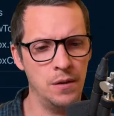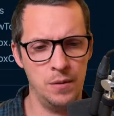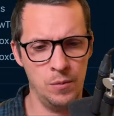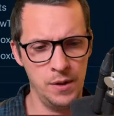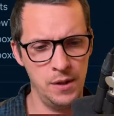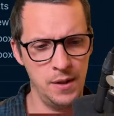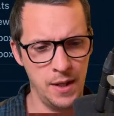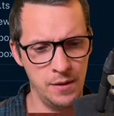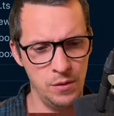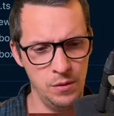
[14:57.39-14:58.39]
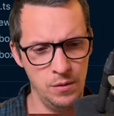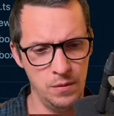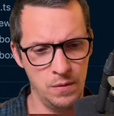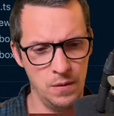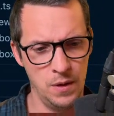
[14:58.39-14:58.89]
What did that do?
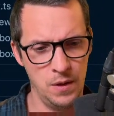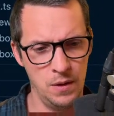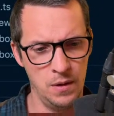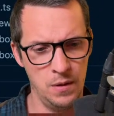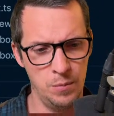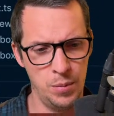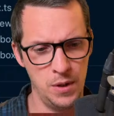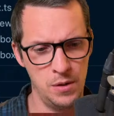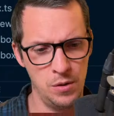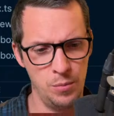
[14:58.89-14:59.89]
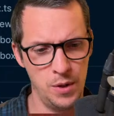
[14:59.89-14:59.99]
Picture.